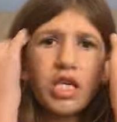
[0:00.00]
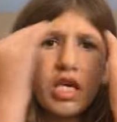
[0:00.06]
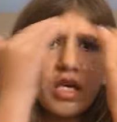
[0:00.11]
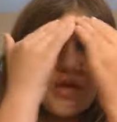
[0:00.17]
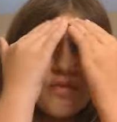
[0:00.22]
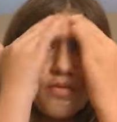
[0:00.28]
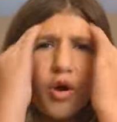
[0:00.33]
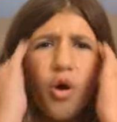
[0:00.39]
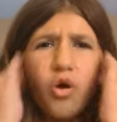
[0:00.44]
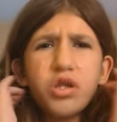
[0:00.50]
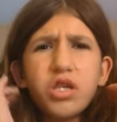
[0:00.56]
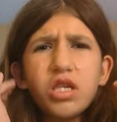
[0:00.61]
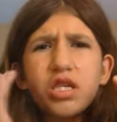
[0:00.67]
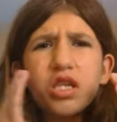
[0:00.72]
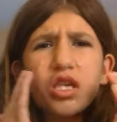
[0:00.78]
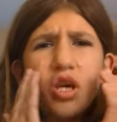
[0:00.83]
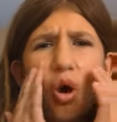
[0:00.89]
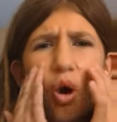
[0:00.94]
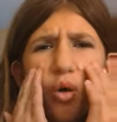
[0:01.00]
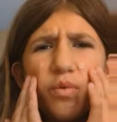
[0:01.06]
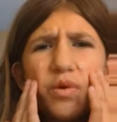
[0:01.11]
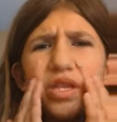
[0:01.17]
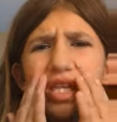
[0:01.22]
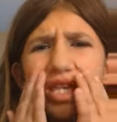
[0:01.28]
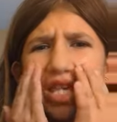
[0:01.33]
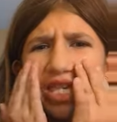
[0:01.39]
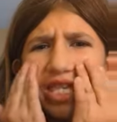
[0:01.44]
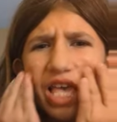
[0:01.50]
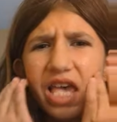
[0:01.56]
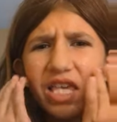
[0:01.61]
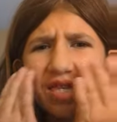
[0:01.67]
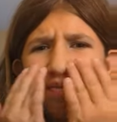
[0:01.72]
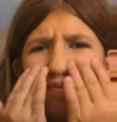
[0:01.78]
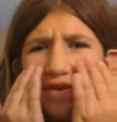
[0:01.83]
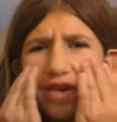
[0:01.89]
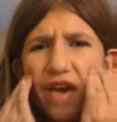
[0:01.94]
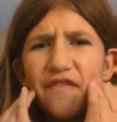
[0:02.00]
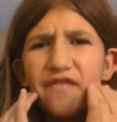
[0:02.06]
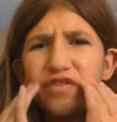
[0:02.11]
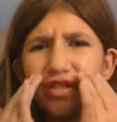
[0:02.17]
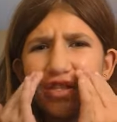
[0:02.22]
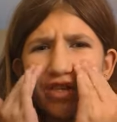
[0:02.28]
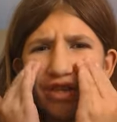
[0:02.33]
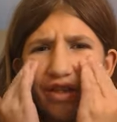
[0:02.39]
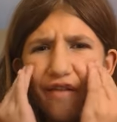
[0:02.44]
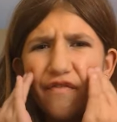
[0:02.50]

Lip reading: on skin, but honestly, all we need is SPF and